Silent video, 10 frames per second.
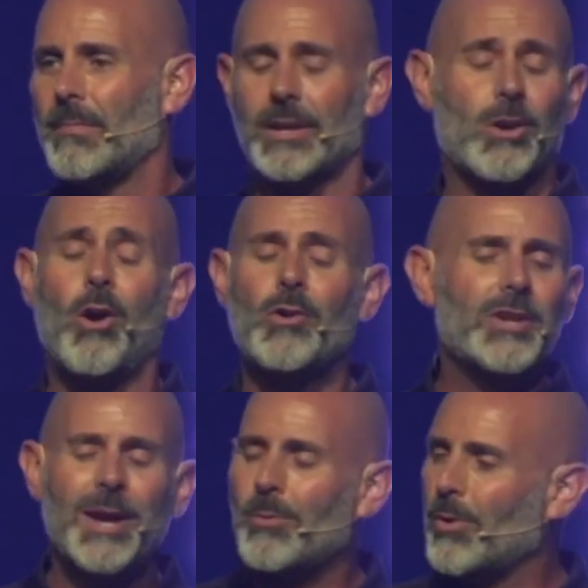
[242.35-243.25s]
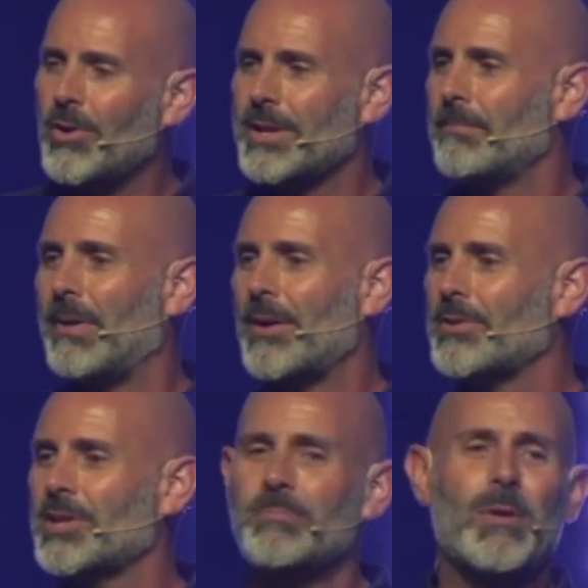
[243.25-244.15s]
call you at work and bother
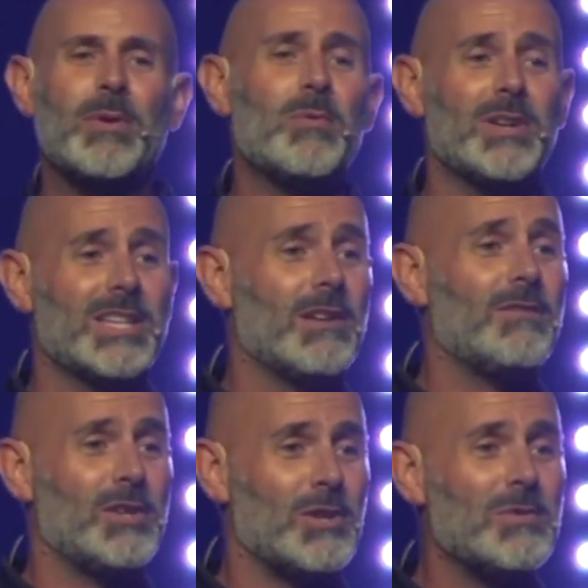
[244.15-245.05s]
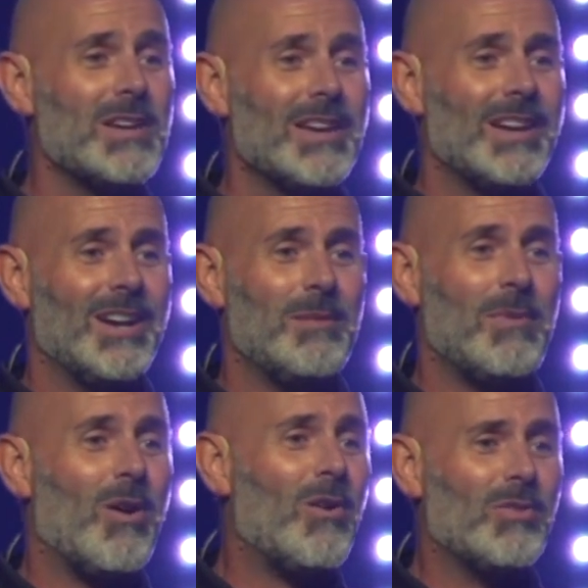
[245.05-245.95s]
you, but we want to give you um,
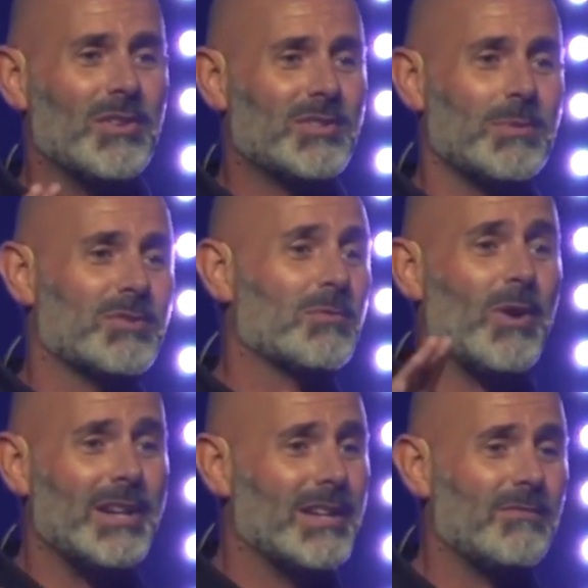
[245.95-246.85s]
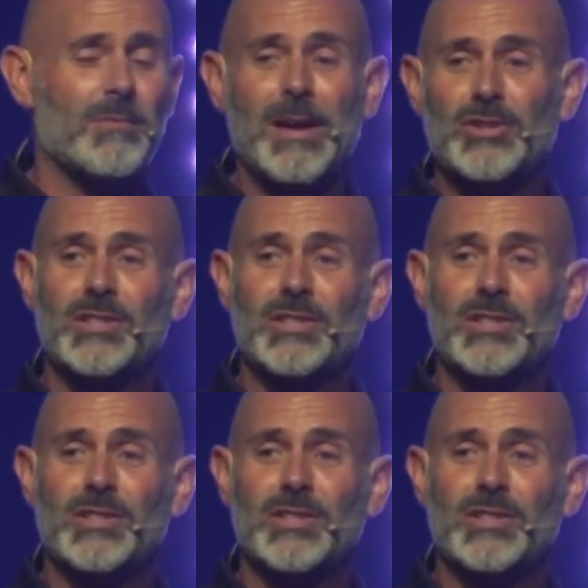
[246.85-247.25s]
all the, some, some great information.